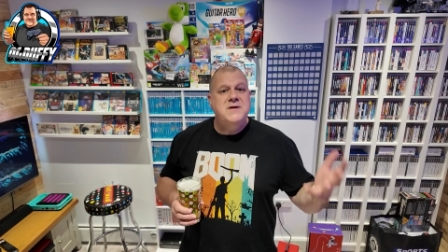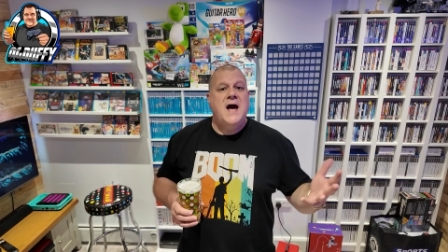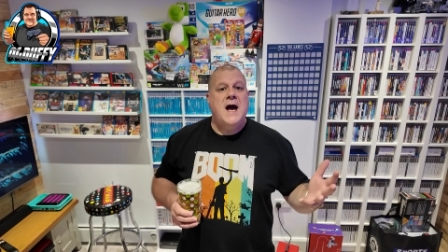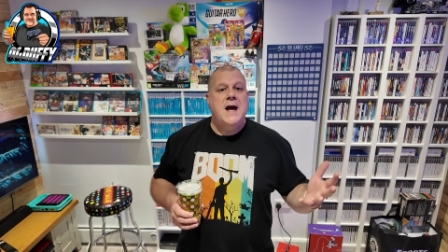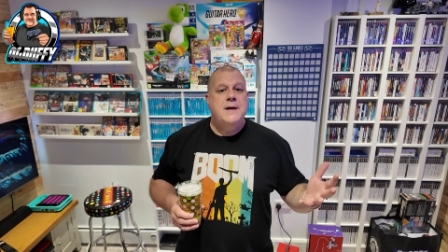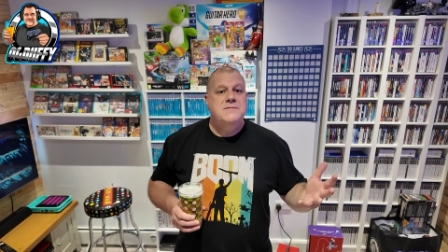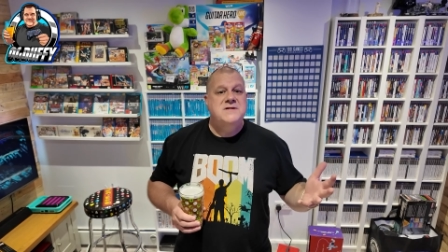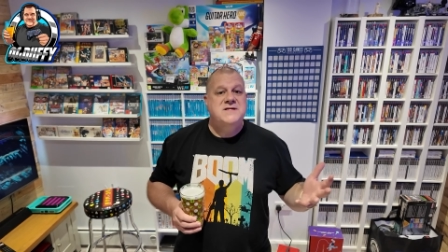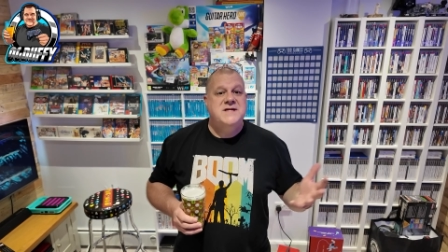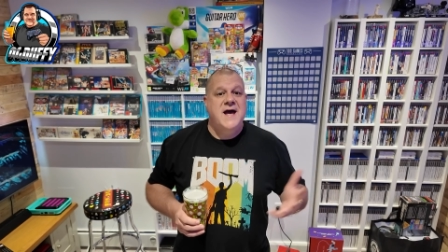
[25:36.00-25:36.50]

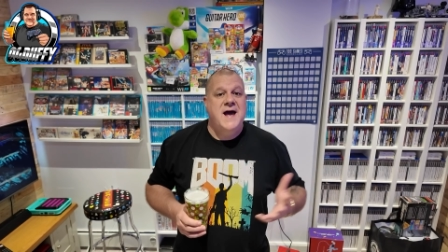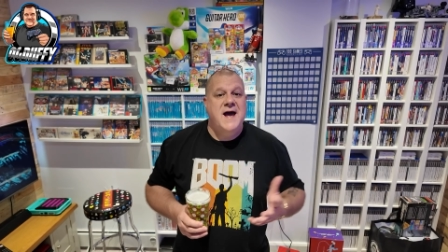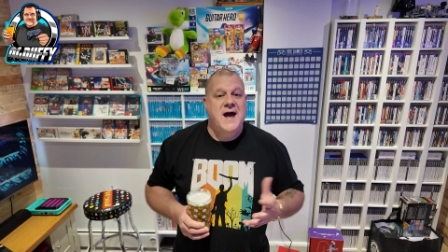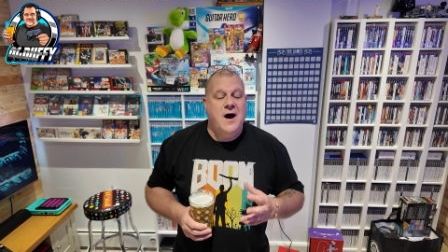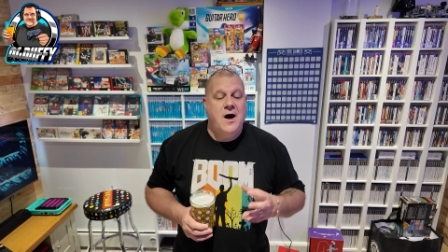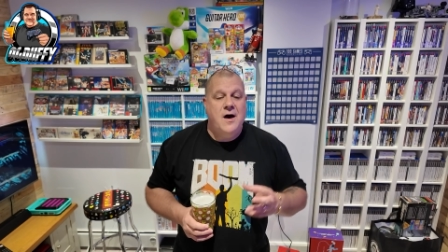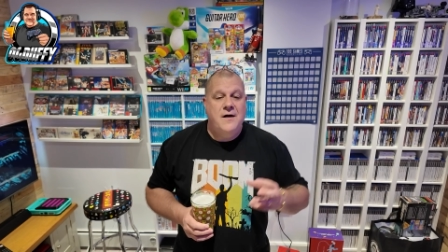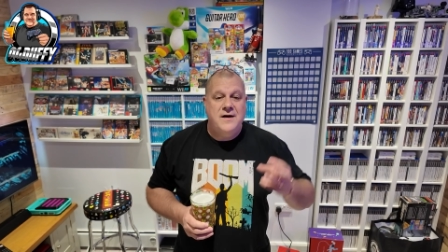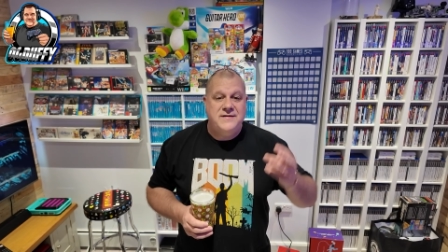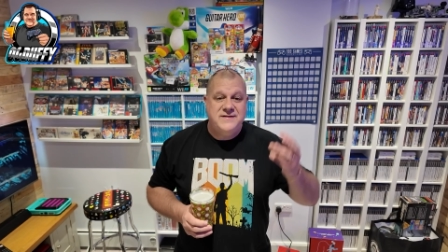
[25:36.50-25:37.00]
games
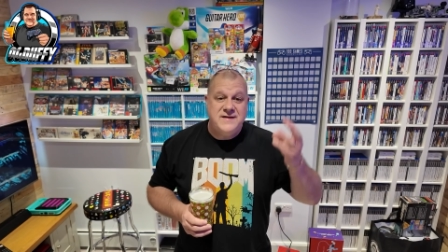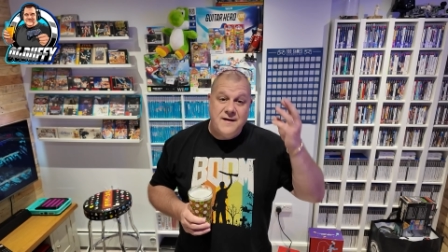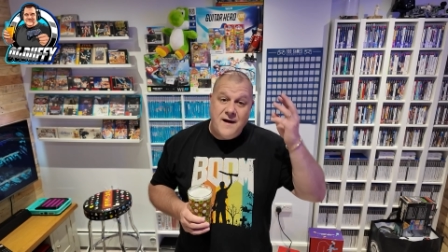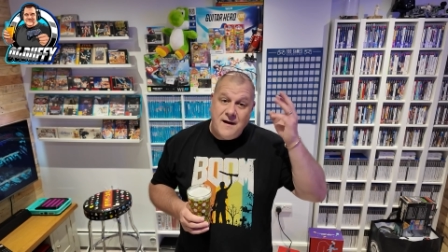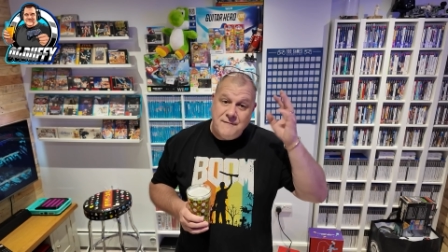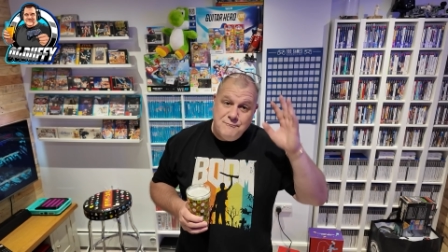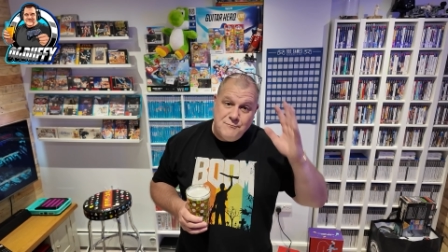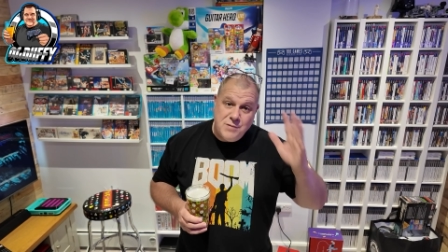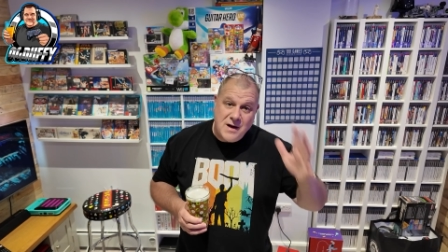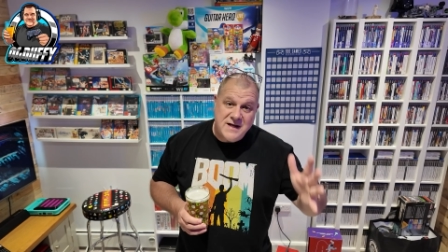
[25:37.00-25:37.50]
there, I
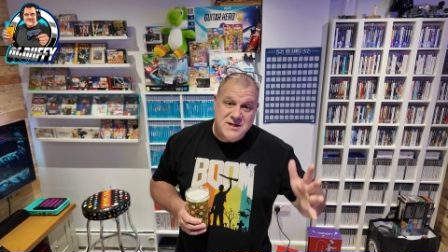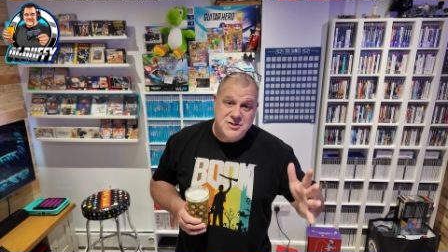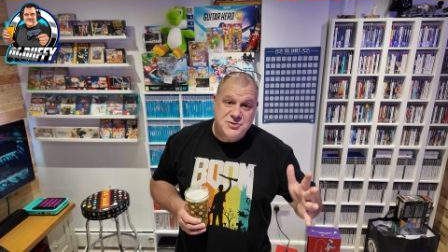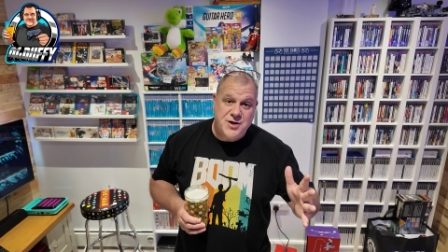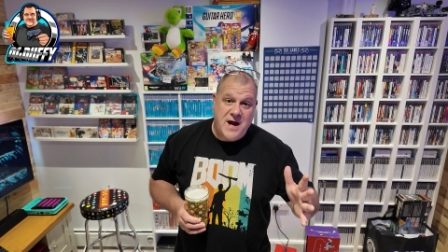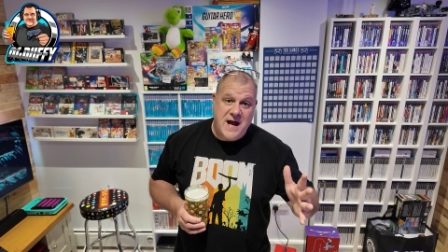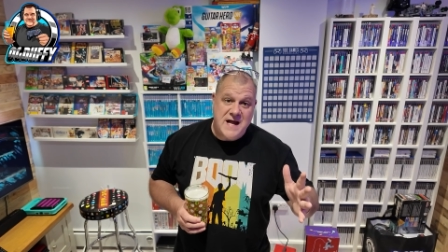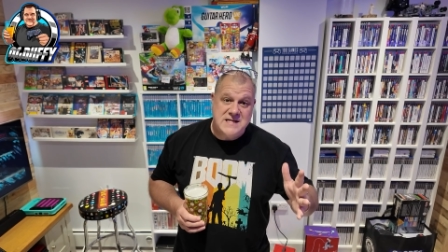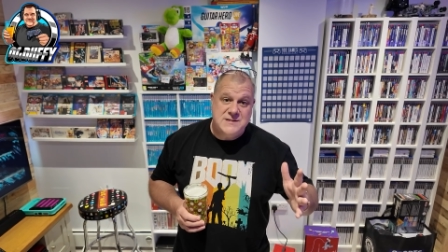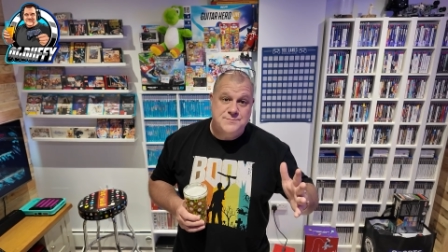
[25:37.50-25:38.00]
haven't played
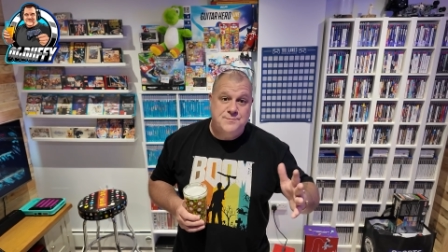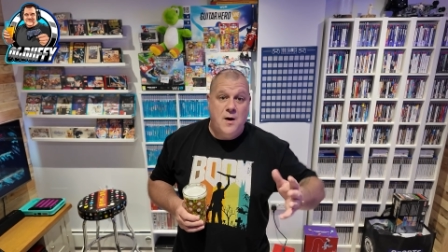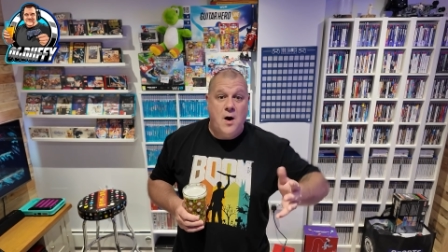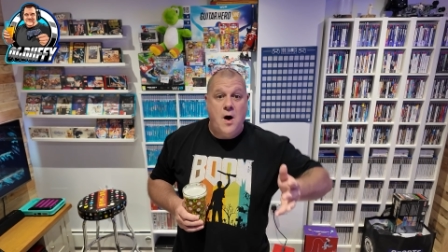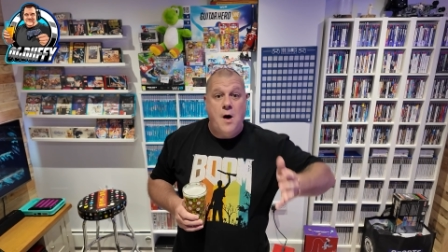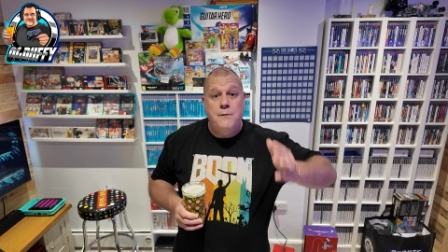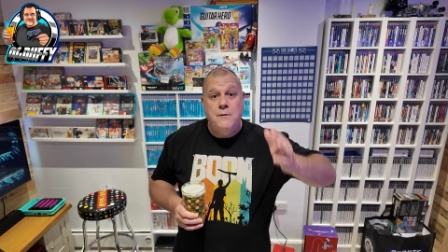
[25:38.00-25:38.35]
Transbot.